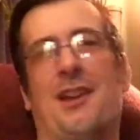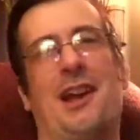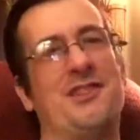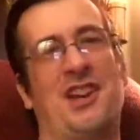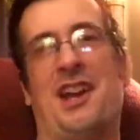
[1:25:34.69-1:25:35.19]

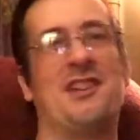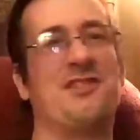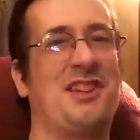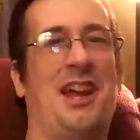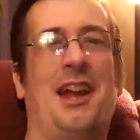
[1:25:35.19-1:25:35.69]

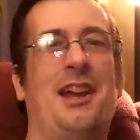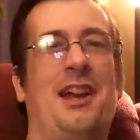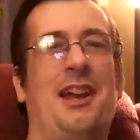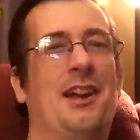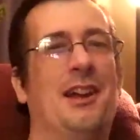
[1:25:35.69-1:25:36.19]
JSA,
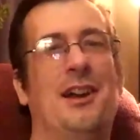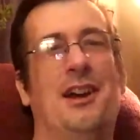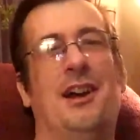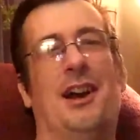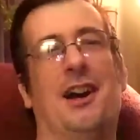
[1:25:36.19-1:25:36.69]

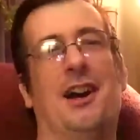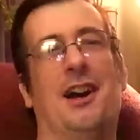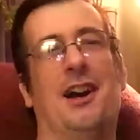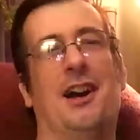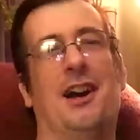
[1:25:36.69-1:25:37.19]
a lot of
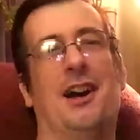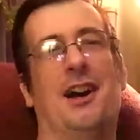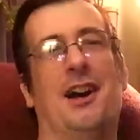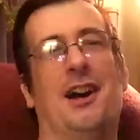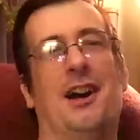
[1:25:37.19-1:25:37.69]
early
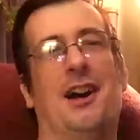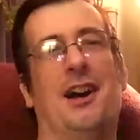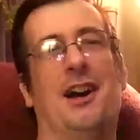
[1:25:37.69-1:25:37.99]
Marvel work.